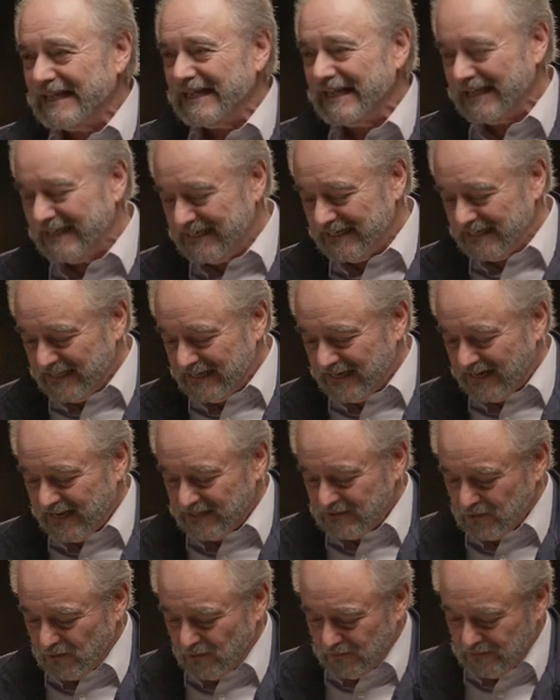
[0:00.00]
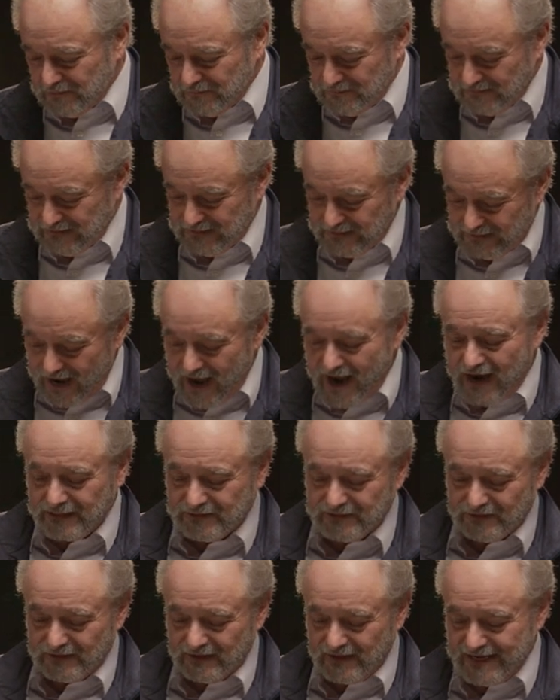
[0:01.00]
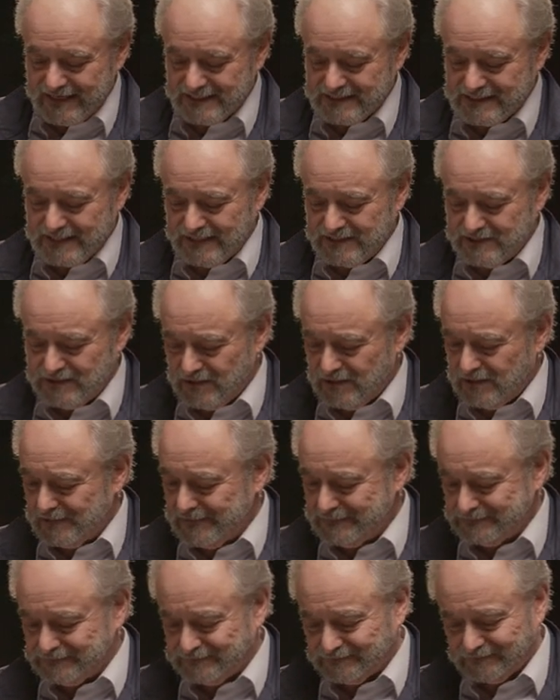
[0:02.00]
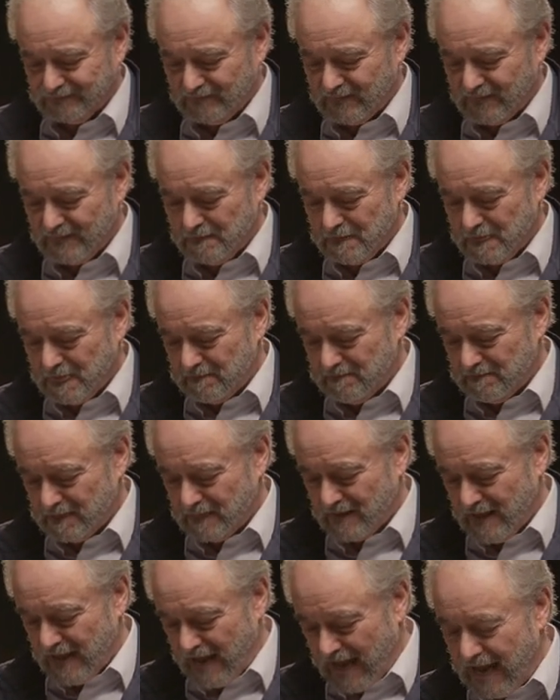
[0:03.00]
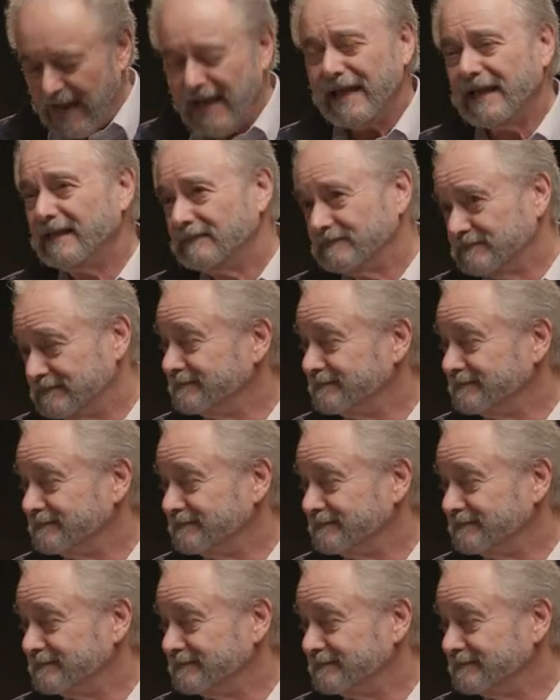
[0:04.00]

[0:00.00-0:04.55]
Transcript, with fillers: and then I told the doctor, I said, you know, I